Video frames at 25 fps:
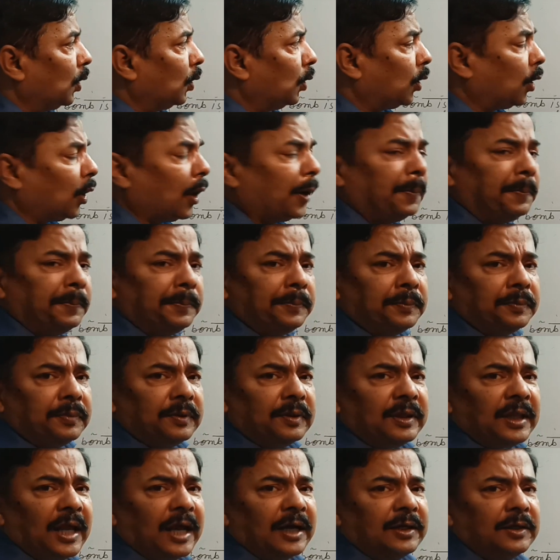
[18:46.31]
Hope
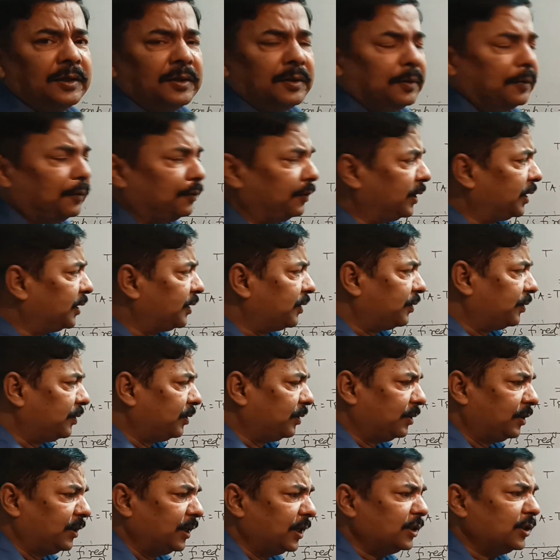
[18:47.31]
that
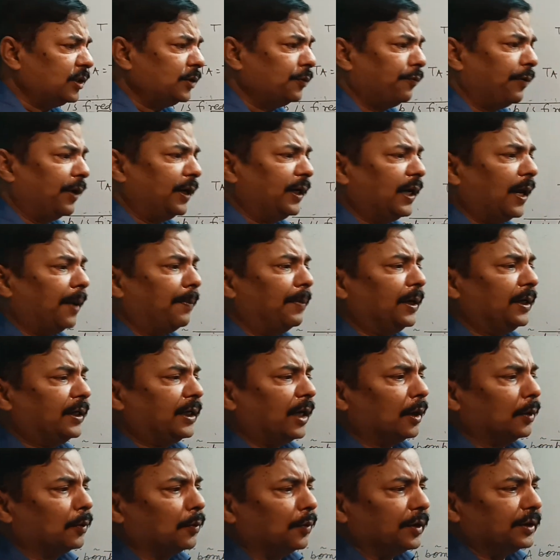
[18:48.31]
with this
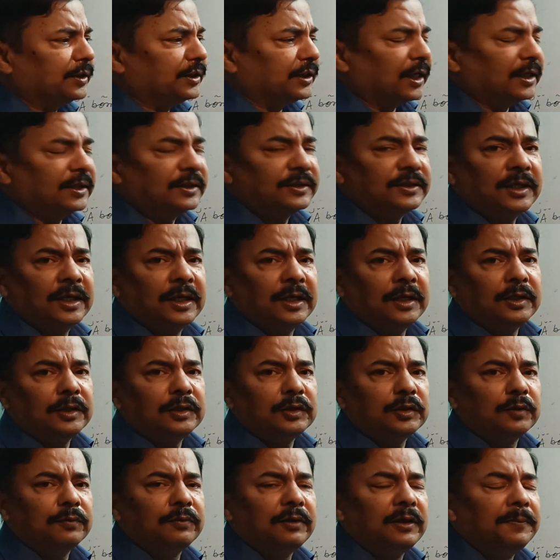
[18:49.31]
fundamental questions
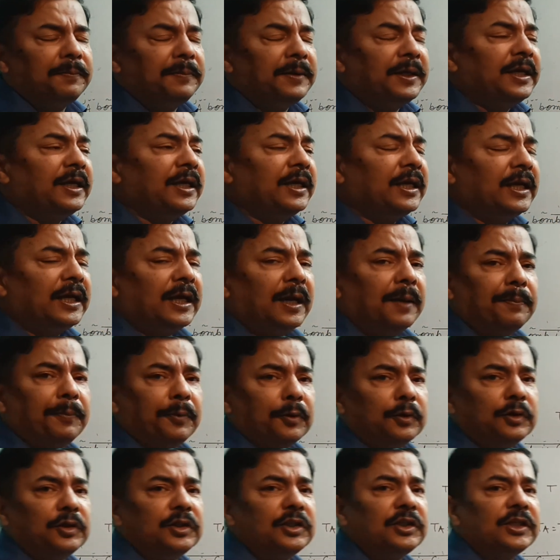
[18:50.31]
you will be in a
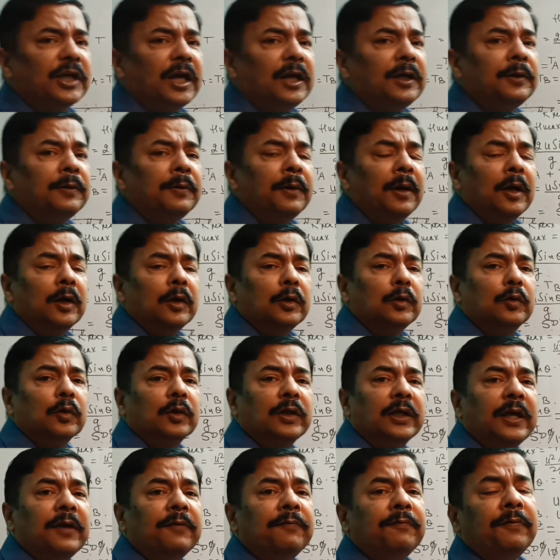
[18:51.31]
position
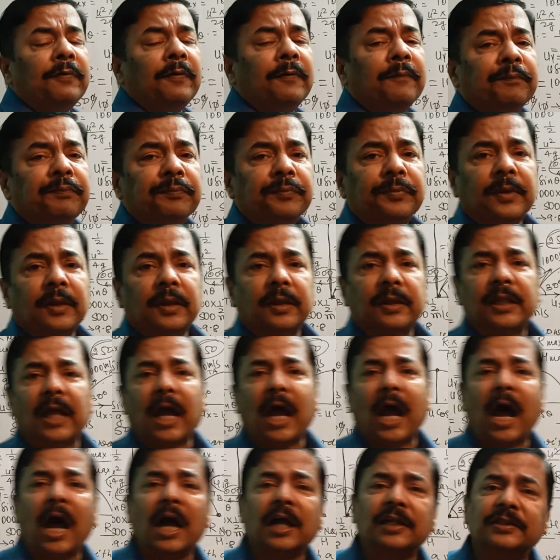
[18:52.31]
to give
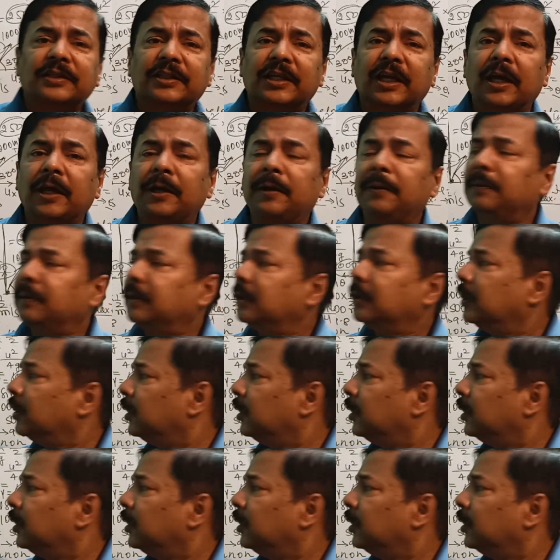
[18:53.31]
the answer